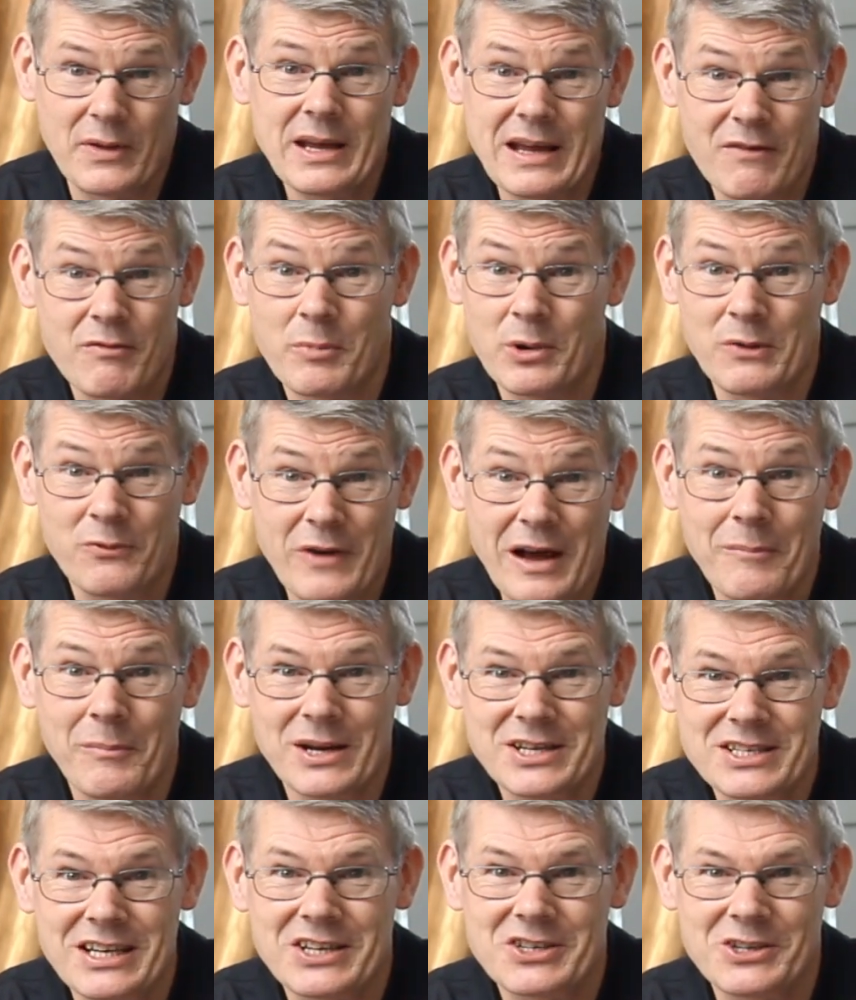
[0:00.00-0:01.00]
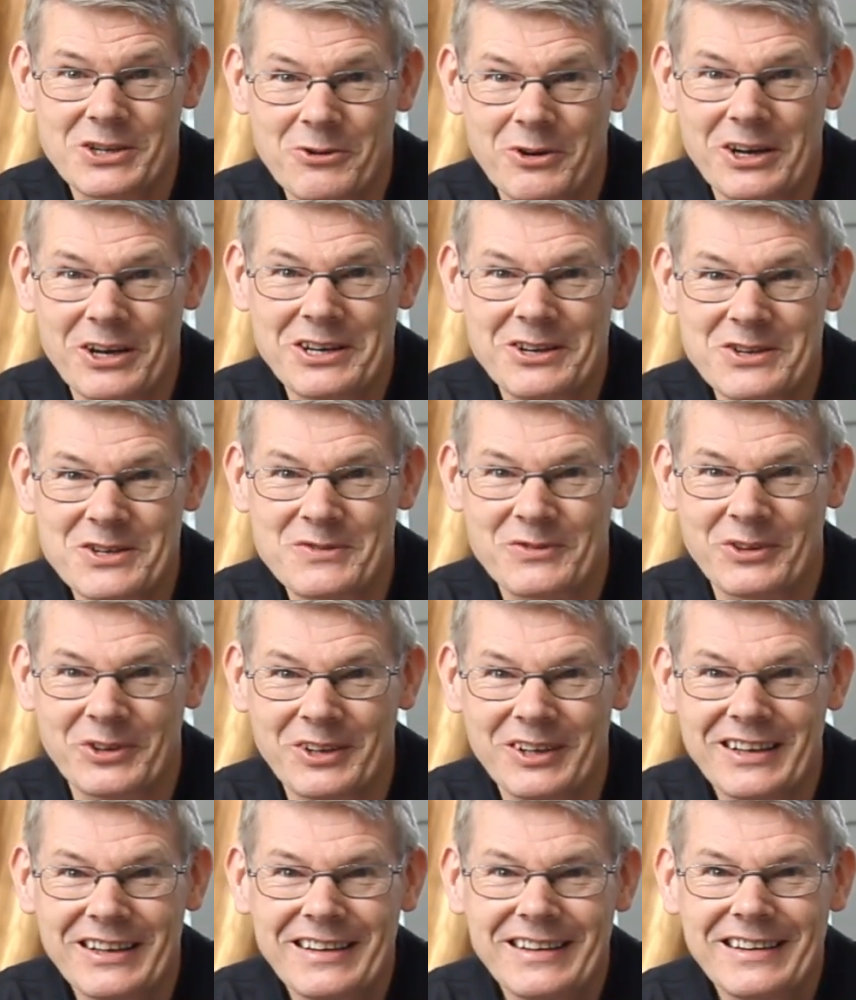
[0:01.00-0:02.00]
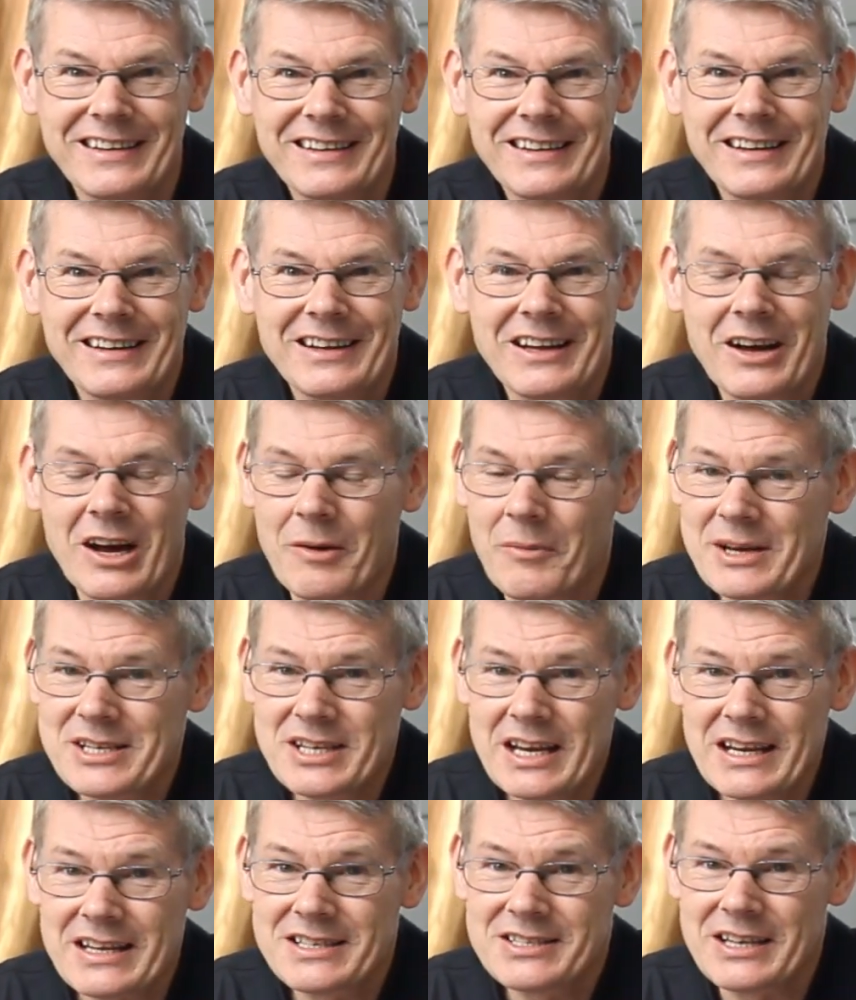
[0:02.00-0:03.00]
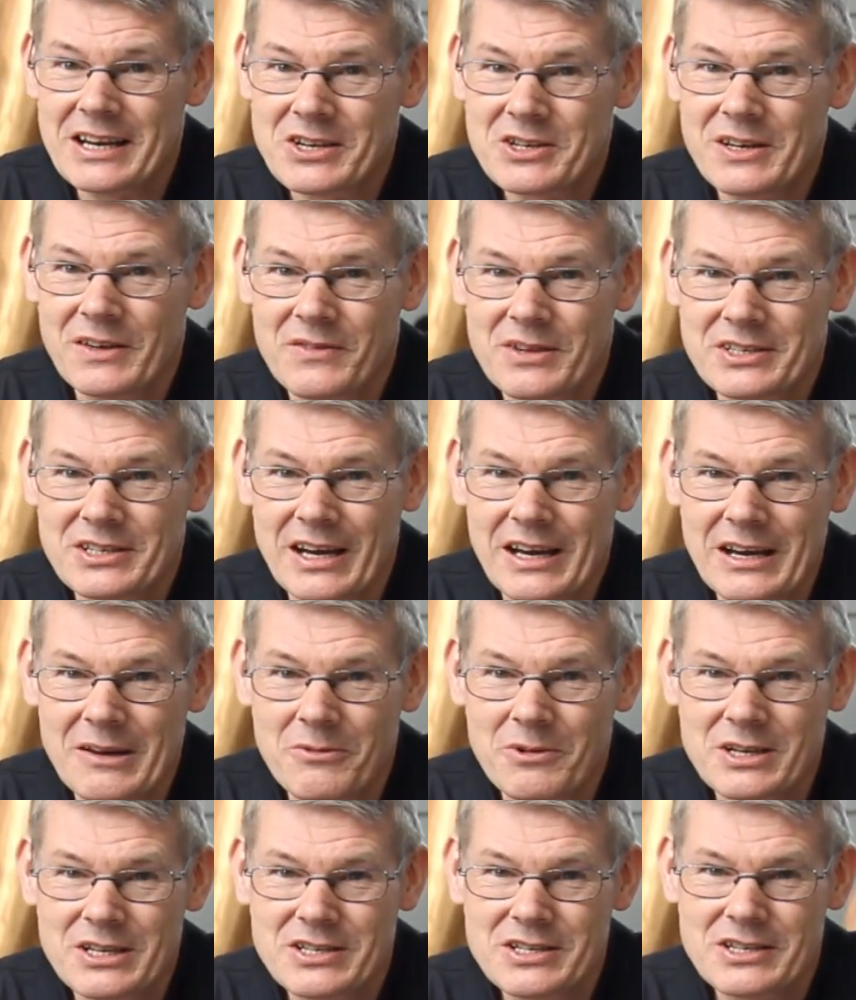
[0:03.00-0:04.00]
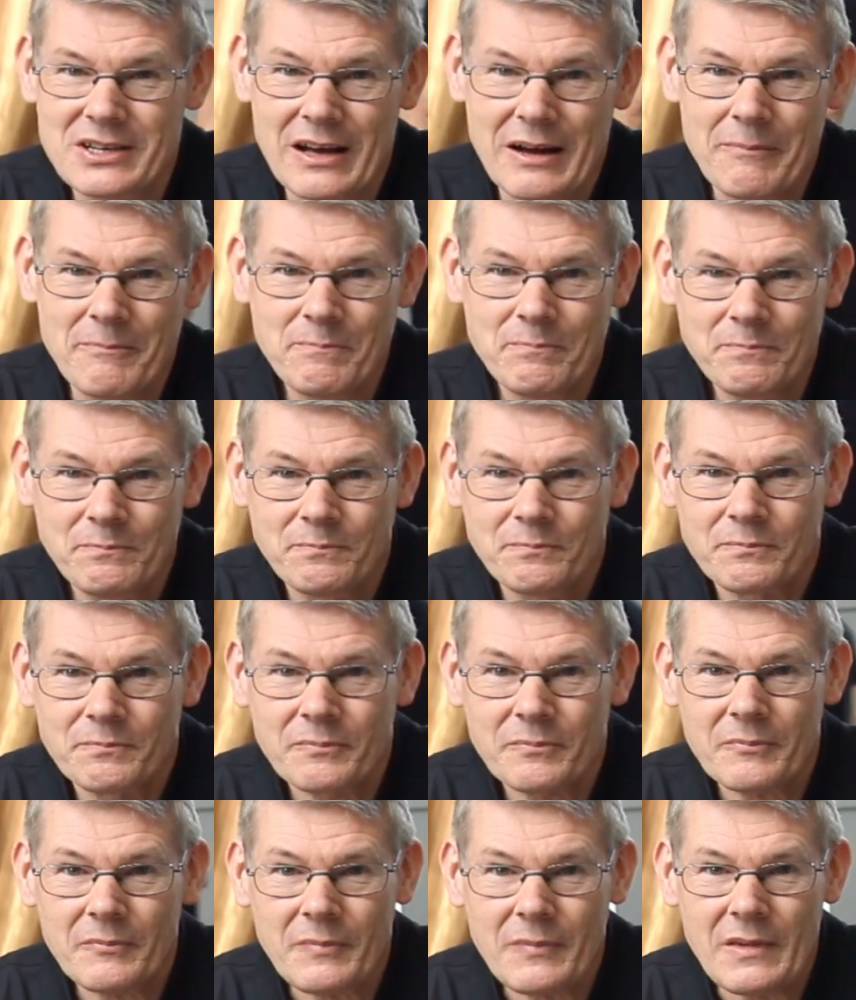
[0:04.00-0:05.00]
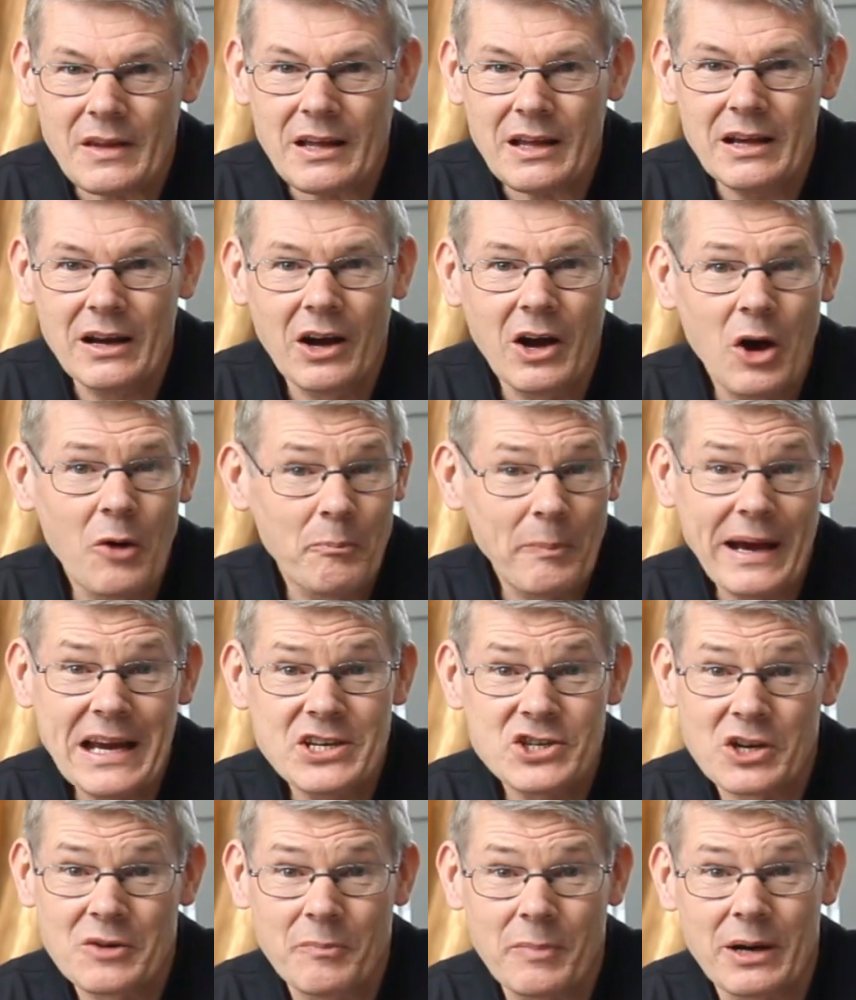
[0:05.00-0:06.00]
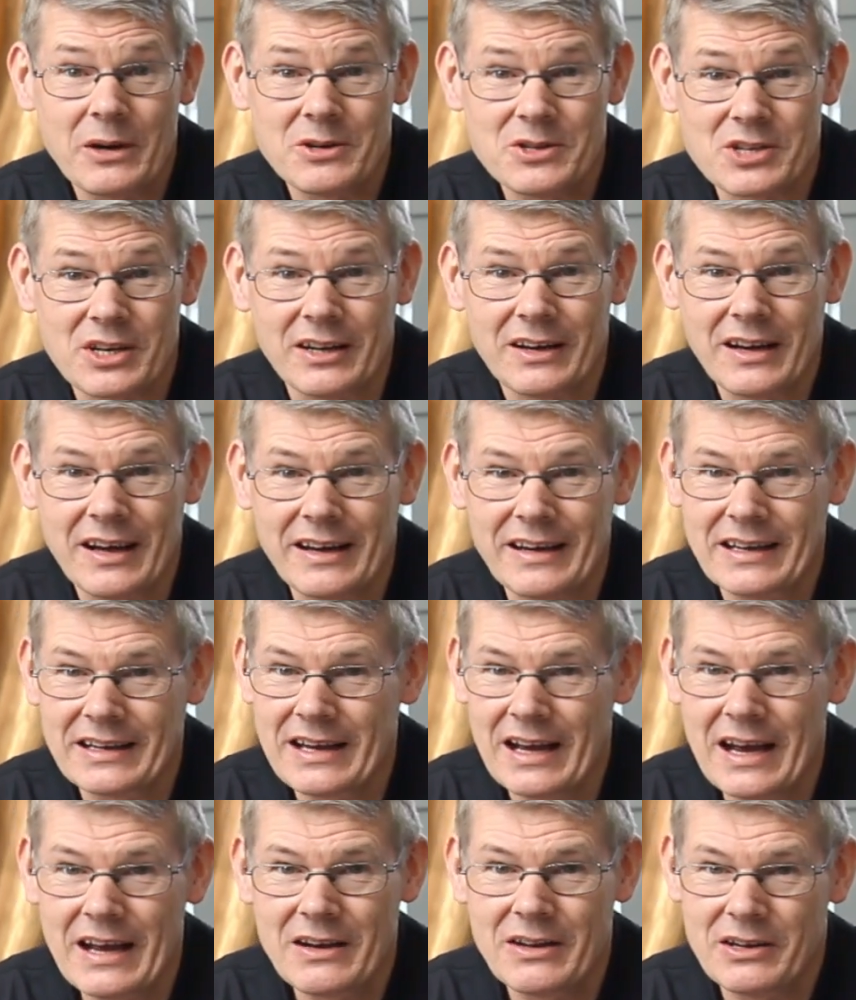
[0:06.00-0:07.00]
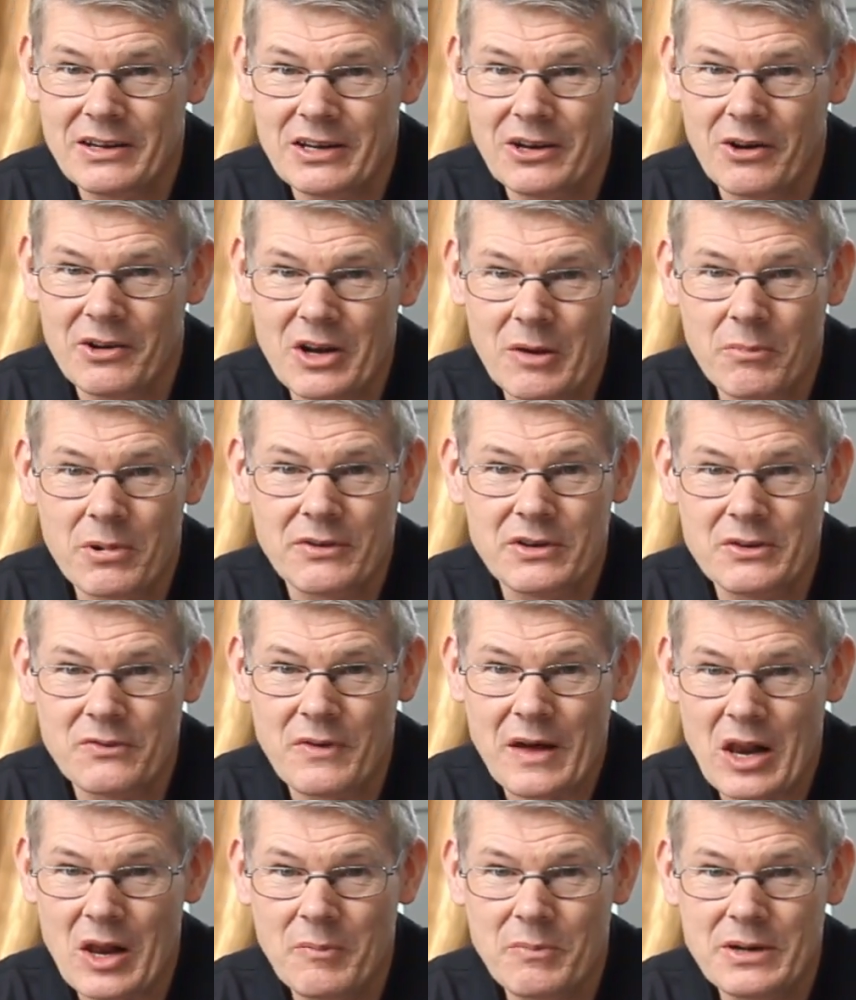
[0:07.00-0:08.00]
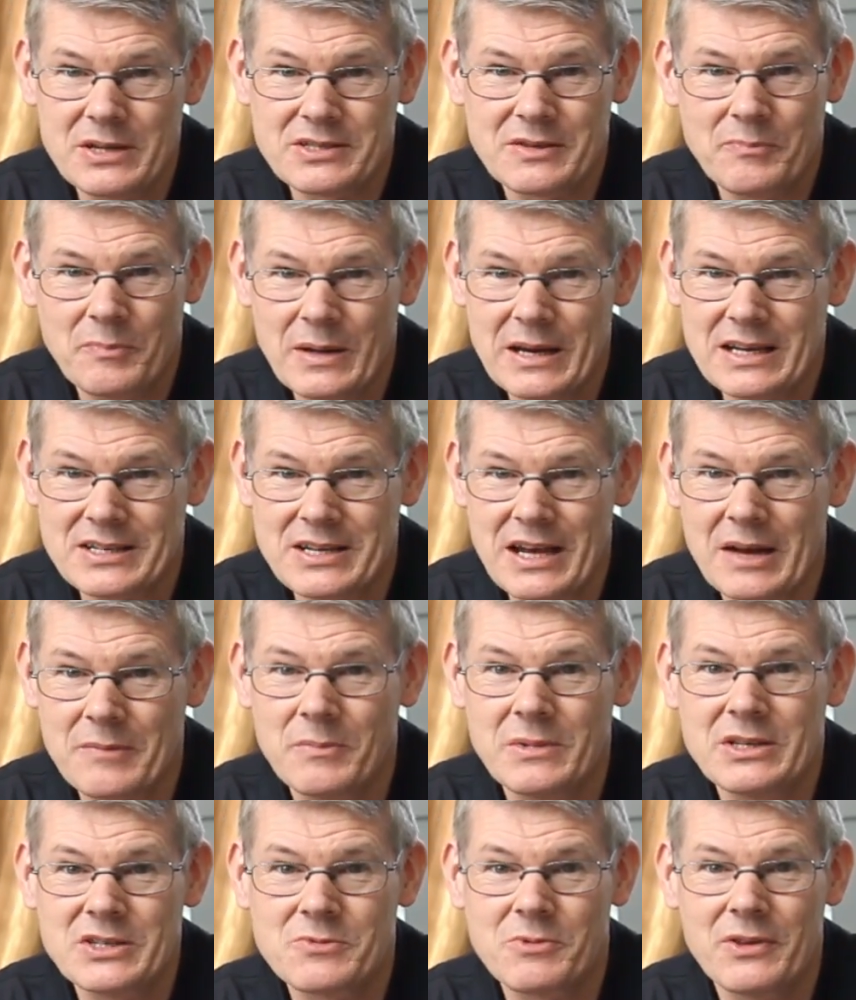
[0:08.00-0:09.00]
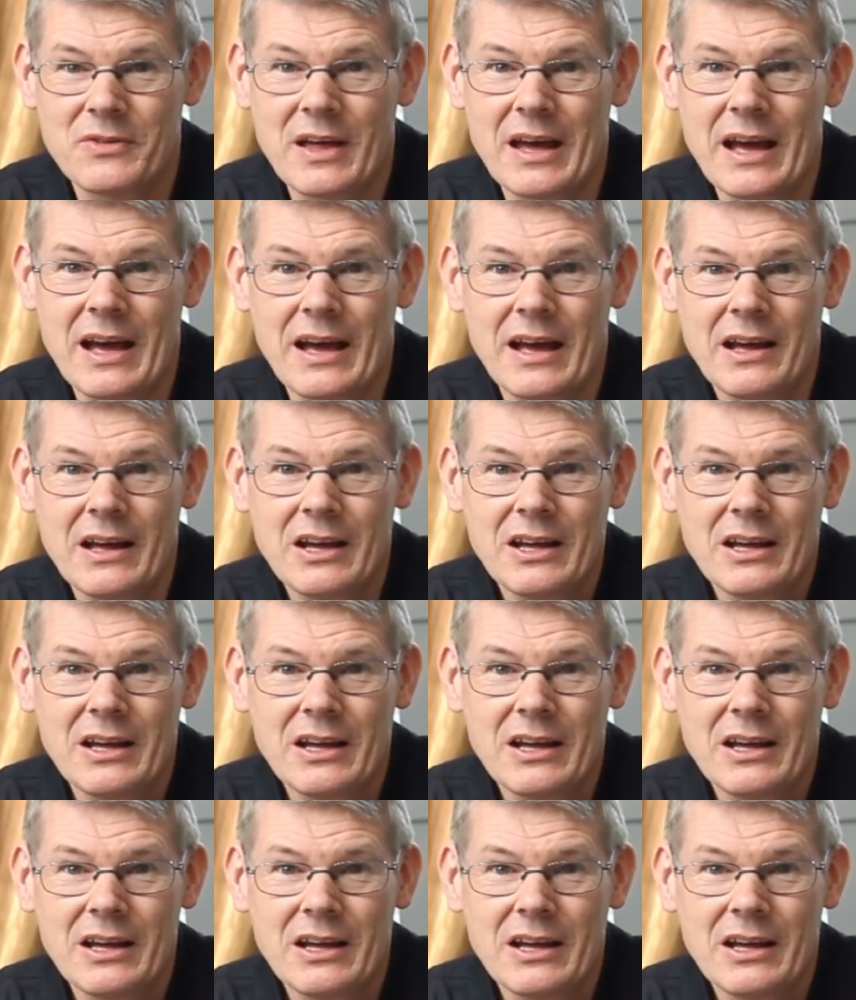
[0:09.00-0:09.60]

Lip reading: think everybody found my session quite useful. My second session of the day was on Page Composer, and again, you know, a number of developers and PS admins were there,